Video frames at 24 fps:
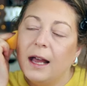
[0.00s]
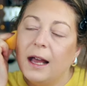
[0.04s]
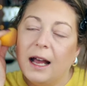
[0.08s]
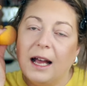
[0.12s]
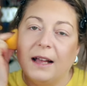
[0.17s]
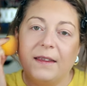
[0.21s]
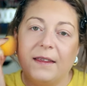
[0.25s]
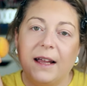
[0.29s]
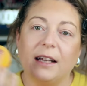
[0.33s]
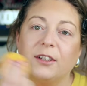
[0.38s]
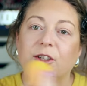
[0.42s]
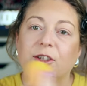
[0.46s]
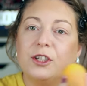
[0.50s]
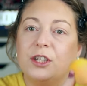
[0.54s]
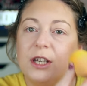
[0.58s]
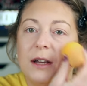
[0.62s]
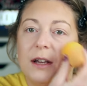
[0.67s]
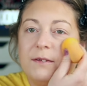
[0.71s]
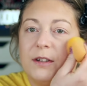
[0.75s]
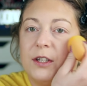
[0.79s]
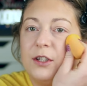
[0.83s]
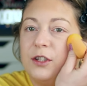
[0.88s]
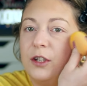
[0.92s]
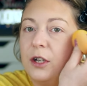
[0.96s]
And that
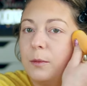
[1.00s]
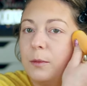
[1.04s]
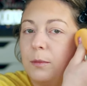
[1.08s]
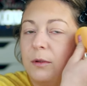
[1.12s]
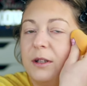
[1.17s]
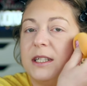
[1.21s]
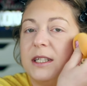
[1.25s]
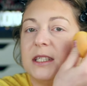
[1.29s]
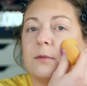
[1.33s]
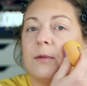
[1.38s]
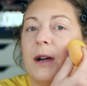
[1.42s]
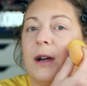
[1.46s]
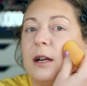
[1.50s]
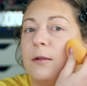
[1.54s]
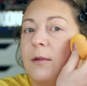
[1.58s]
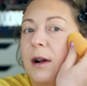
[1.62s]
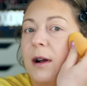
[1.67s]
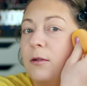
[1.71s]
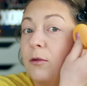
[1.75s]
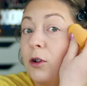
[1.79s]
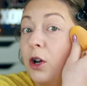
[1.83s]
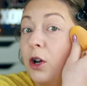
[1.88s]
shift took place right around